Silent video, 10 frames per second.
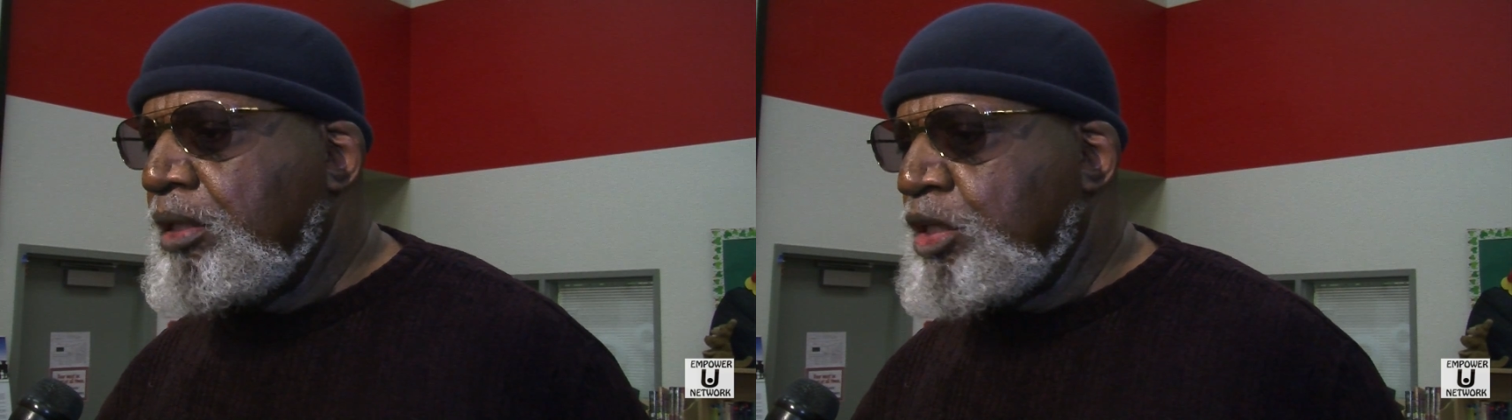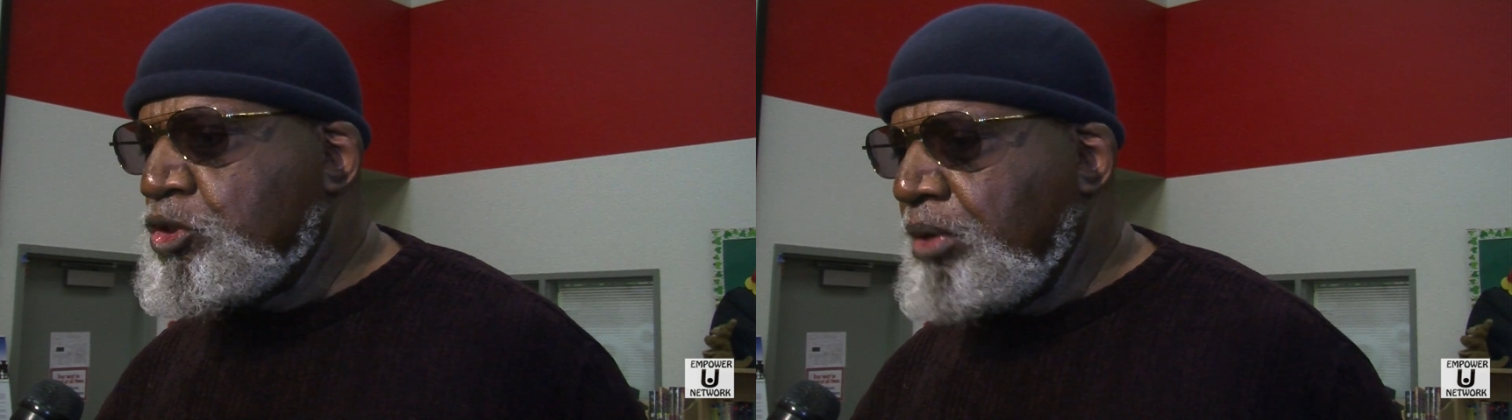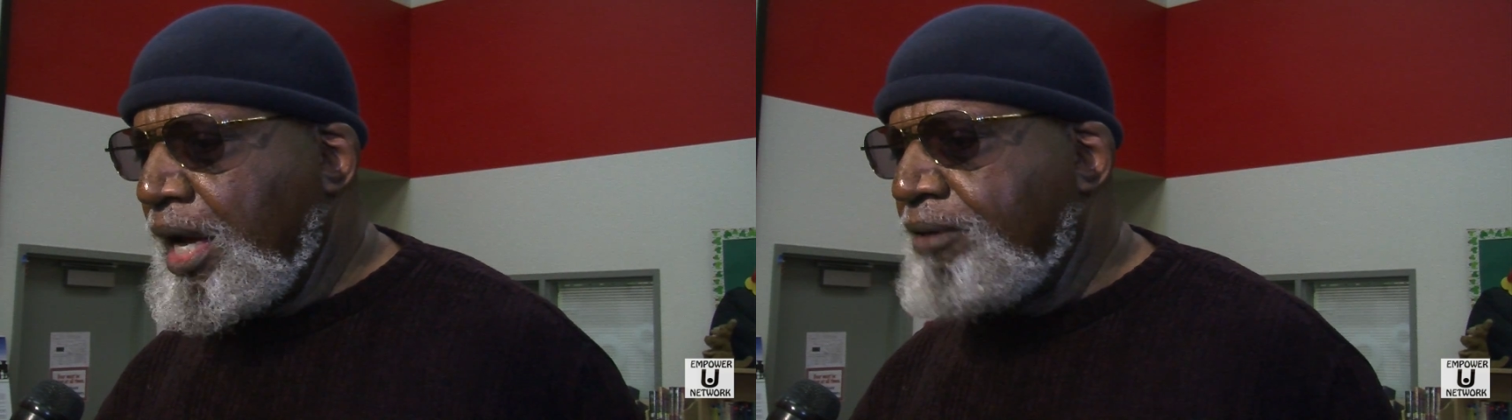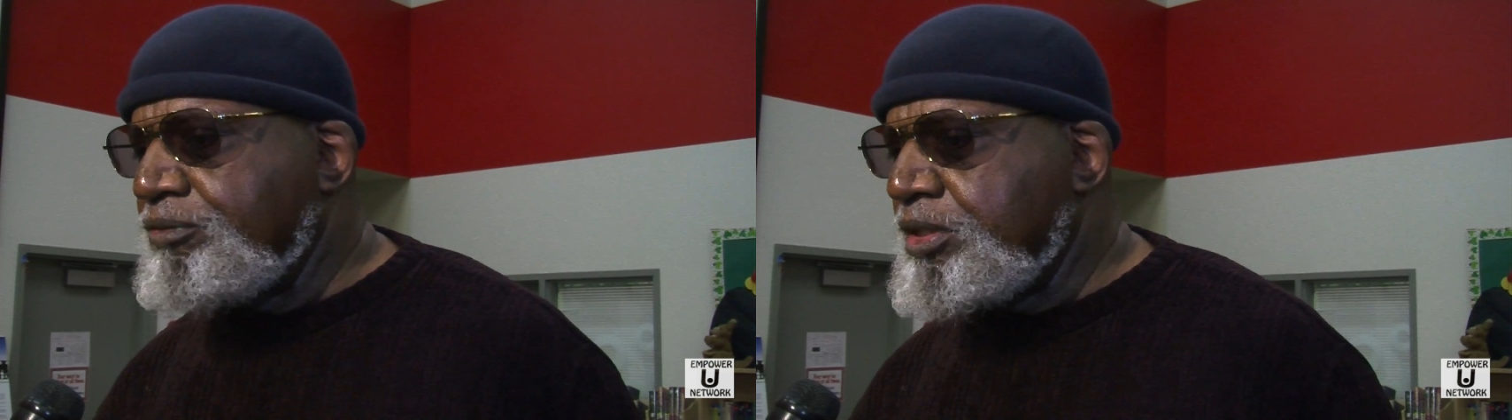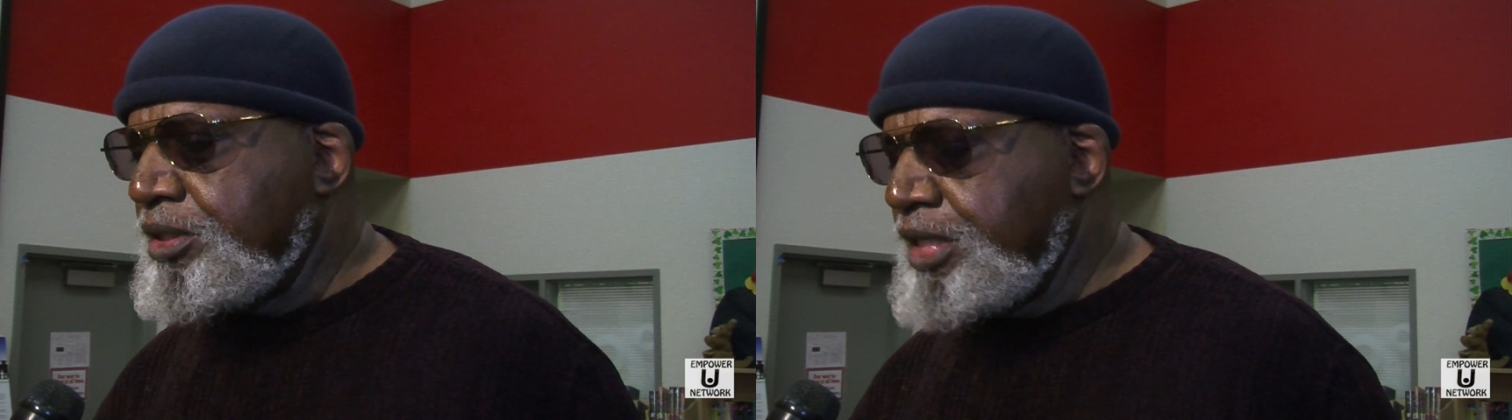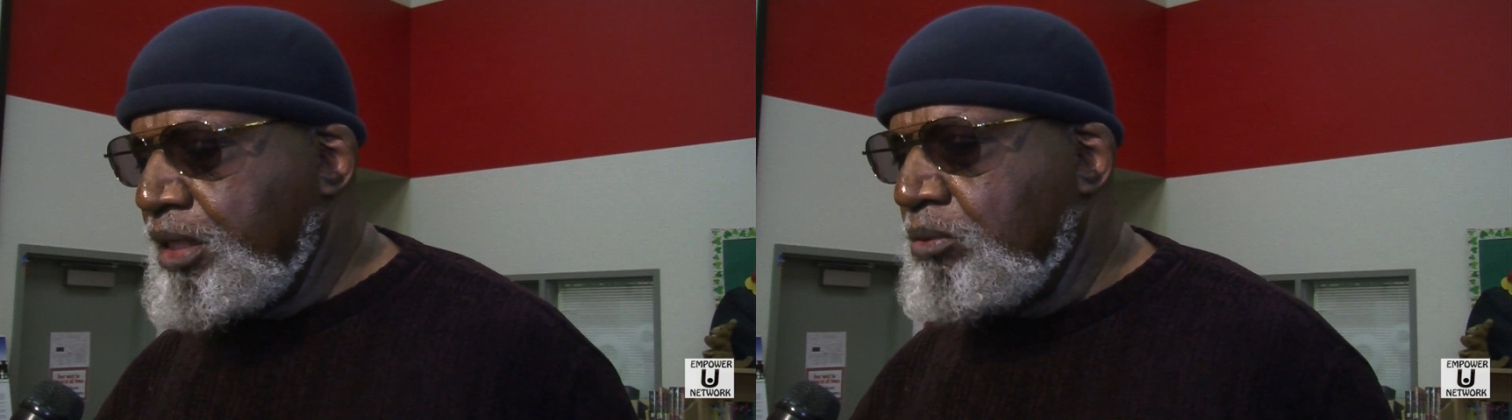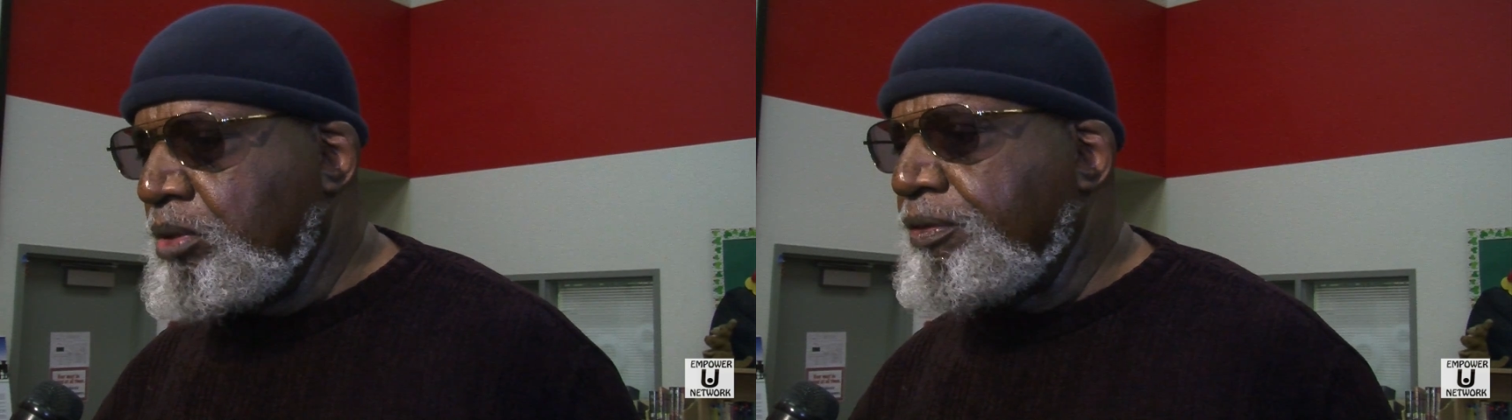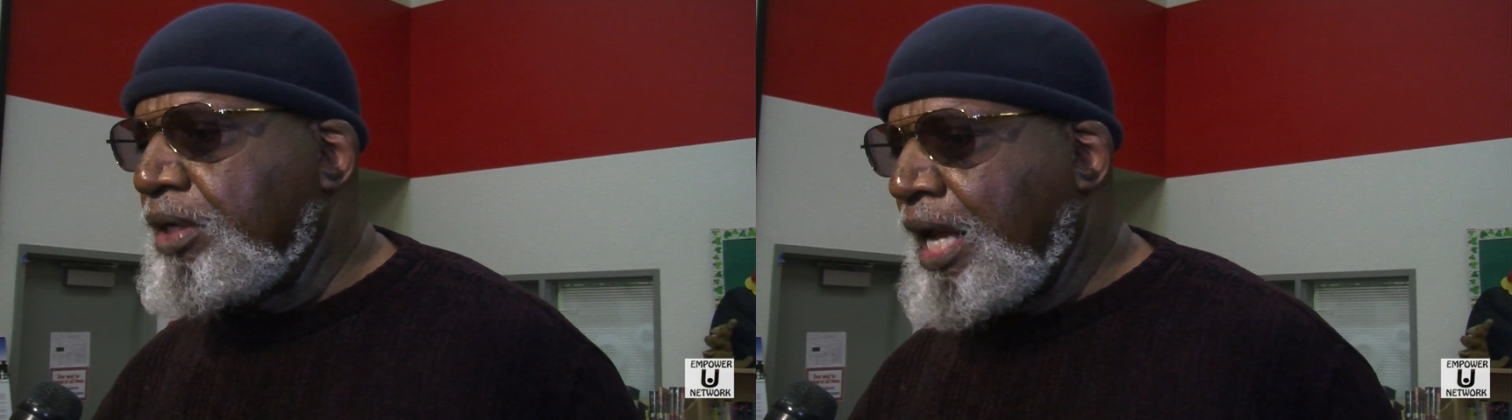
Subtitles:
that you have to deal with.